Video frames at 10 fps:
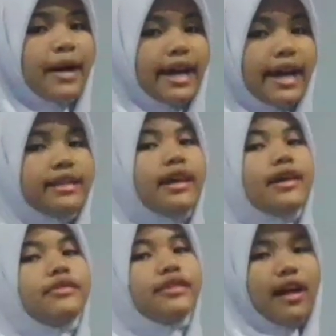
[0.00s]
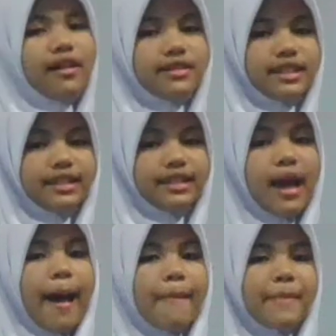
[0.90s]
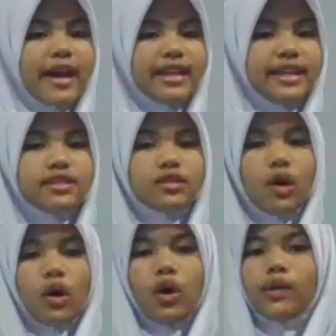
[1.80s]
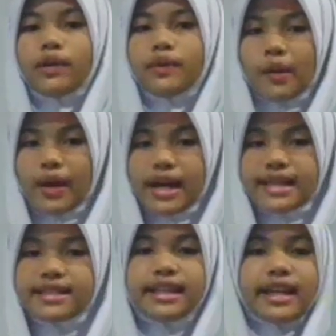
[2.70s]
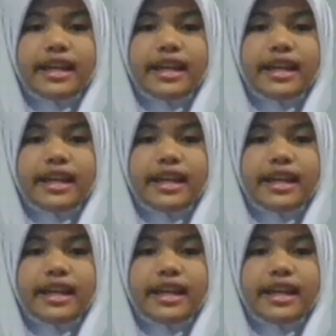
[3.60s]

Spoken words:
But in reality, math is all around us.